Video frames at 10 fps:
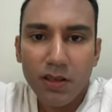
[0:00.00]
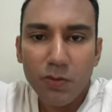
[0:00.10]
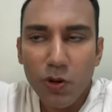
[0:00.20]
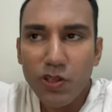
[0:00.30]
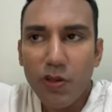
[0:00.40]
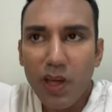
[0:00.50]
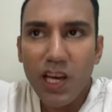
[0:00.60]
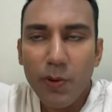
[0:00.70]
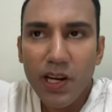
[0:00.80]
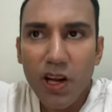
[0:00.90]
what do you
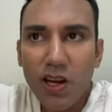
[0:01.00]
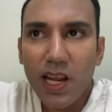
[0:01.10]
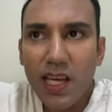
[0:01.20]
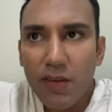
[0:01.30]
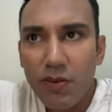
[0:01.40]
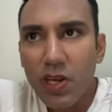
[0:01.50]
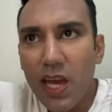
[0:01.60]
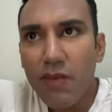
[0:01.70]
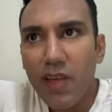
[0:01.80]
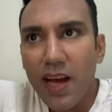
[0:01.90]
think it would look like if you
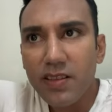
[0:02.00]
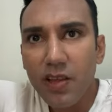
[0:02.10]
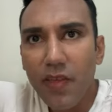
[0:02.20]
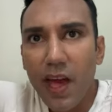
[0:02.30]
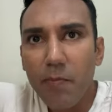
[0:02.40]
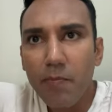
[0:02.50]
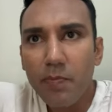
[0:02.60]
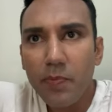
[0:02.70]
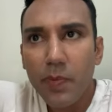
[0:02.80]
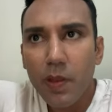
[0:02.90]
gave that to them
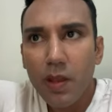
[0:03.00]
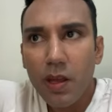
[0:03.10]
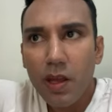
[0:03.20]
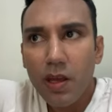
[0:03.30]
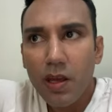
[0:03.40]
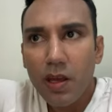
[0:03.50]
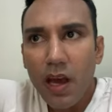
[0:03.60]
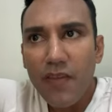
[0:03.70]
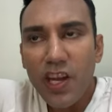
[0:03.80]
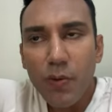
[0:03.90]

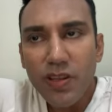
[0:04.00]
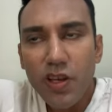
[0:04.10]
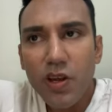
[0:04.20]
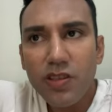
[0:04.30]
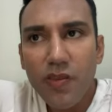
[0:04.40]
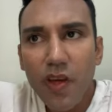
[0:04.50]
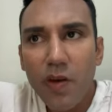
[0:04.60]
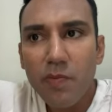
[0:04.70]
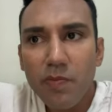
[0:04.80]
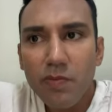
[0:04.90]
and then you return to
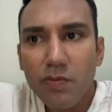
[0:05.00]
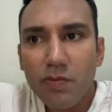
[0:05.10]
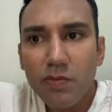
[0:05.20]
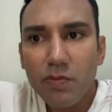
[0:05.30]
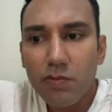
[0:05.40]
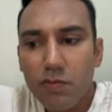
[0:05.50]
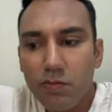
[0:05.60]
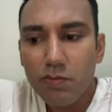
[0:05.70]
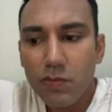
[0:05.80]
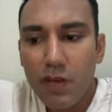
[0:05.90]
them
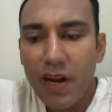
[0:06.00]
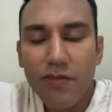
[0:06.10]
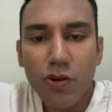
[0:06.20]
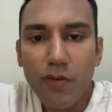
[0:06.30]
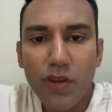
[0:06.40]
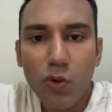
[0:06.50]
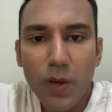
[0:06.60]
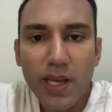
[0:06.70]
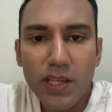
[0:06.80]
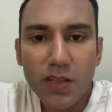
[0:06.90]
even after a few
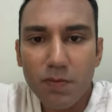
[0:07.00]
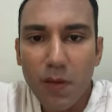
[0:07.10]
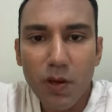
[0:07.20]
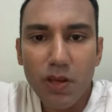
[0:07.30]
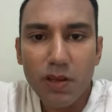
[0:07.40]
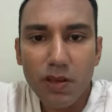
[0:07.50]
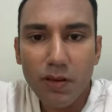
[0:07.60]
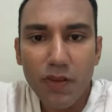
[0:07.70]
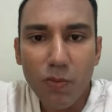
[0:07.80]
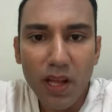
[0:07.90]
weeks, maybe
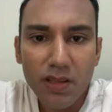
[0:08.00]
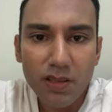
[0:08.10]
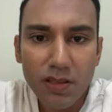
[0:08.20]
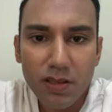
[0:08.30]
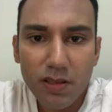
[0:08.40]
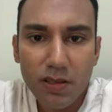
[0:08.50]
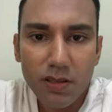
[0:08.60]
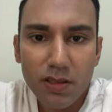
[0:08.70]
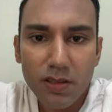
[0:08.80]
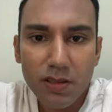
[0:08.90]
a few months
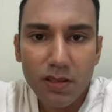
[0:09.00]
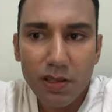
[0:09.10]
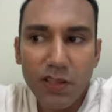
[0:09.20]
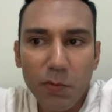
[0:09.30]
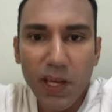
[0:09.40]
in some